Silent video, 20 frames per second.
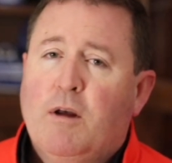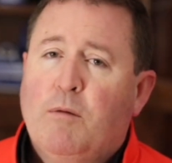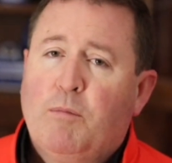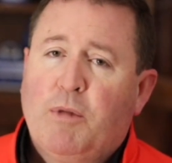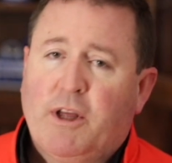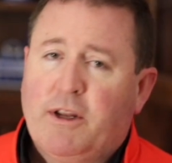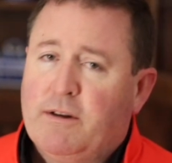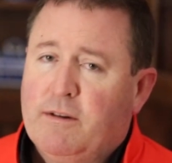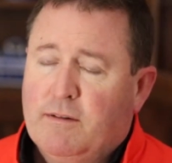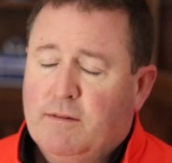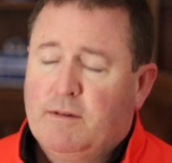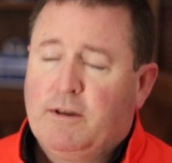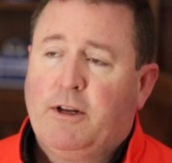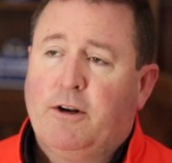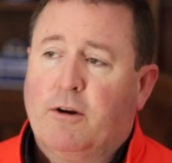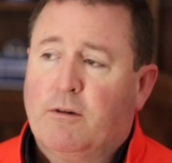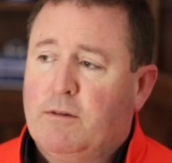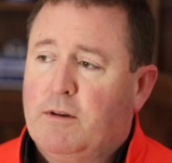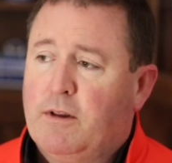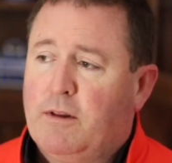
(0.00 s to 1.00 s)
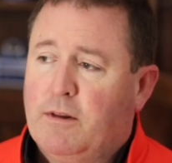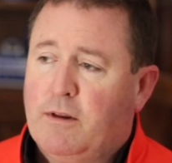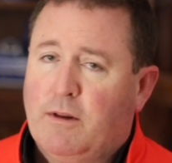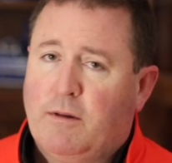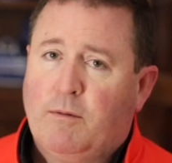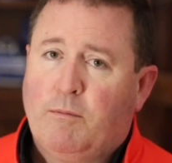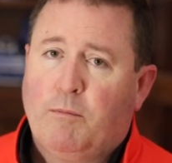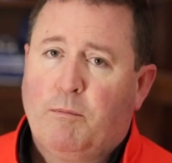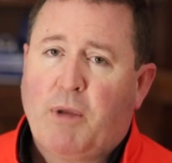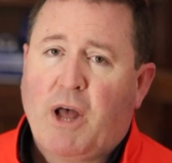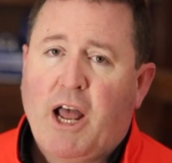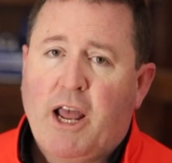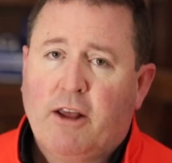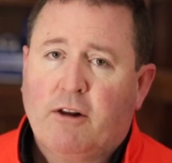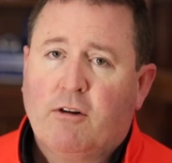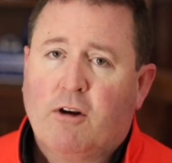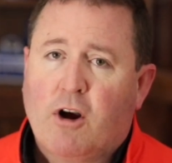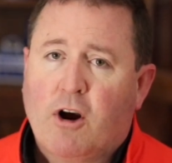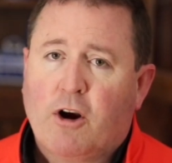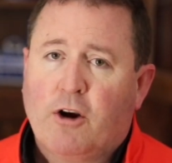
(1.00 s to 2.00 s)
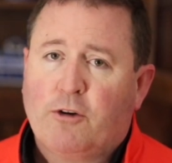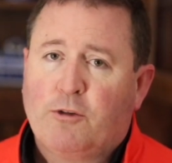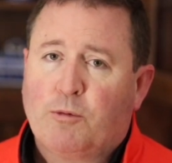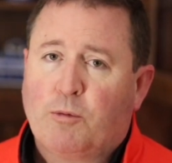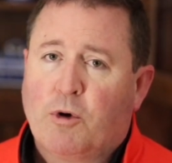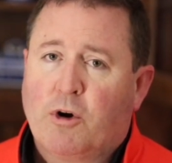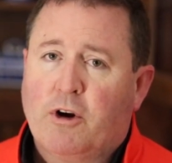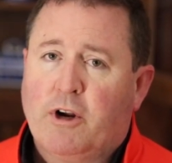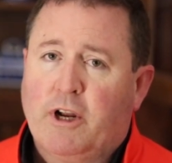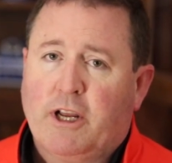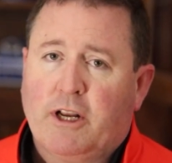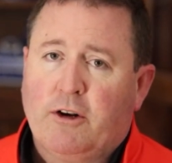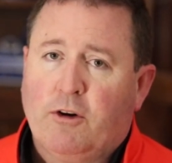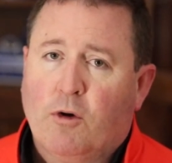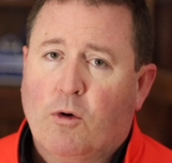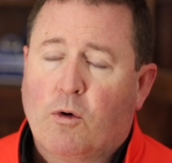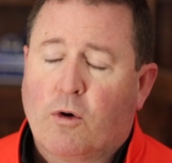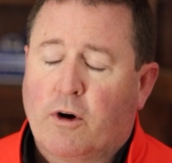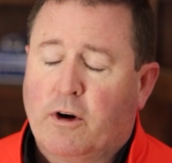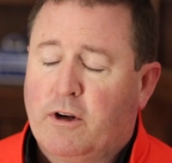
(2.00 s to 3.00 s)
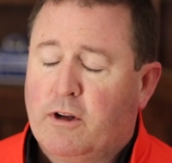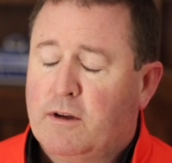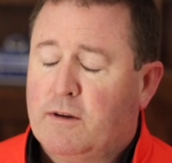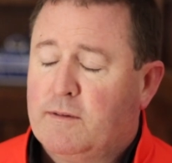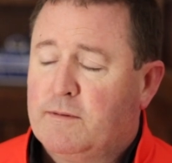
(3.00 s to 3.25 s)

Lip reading: But, you know, by and large, we're ignored